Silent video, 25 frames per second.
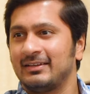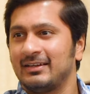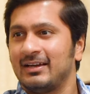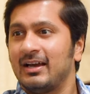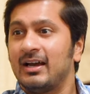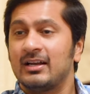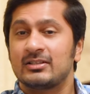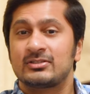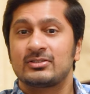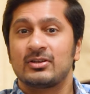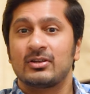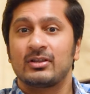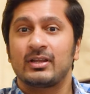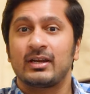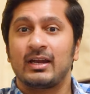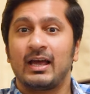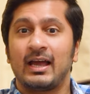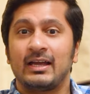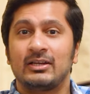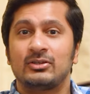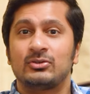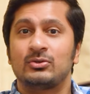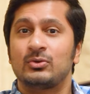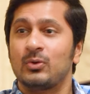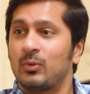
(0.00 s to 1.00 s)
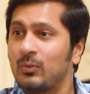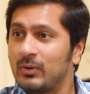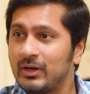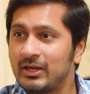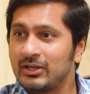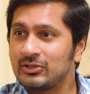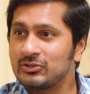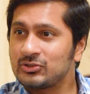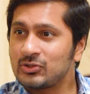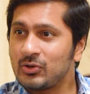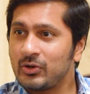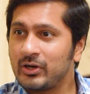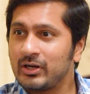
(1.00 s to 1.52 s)
Yeah, it's okay. Not that I don't
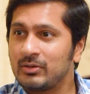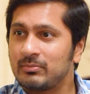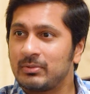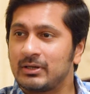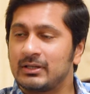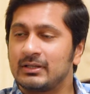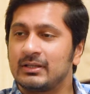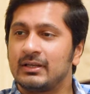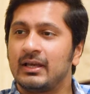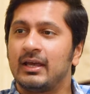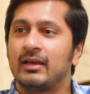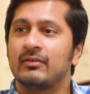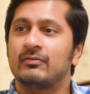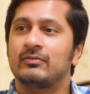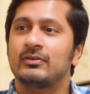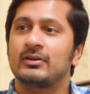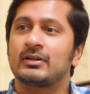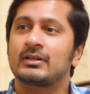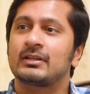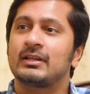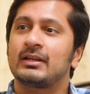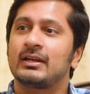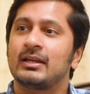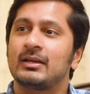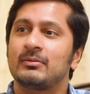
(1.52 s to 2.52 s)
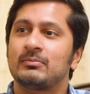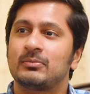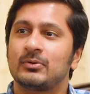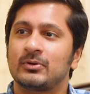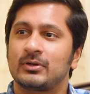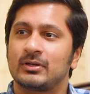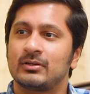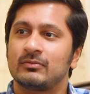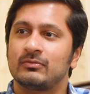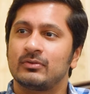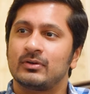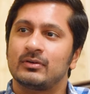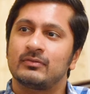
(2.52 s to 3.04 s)
enjoy it, but the effort that I put
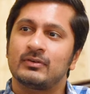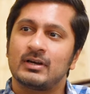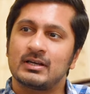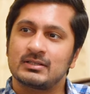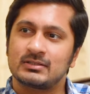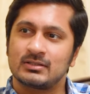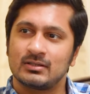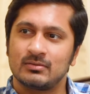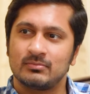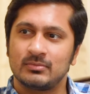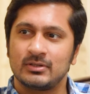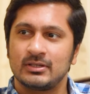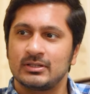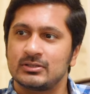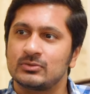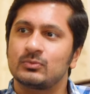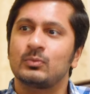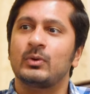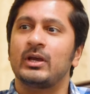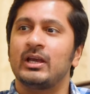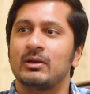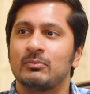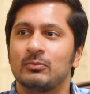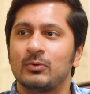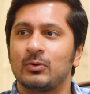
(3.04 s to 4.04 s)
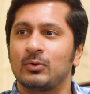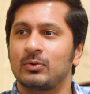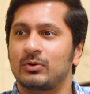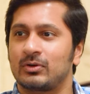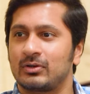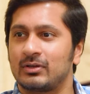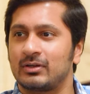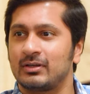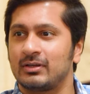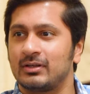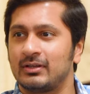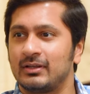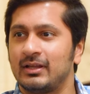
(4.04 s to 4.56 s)
in for a fast number is way more
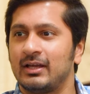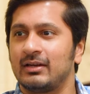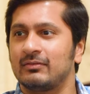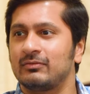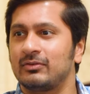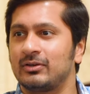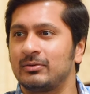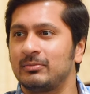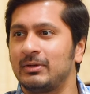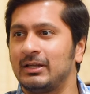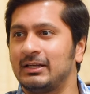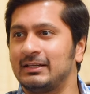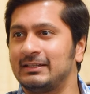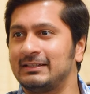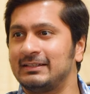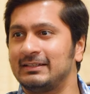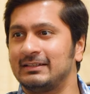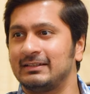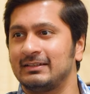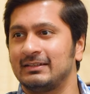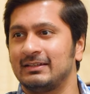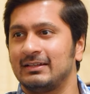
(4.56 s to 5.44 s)
than for a melody.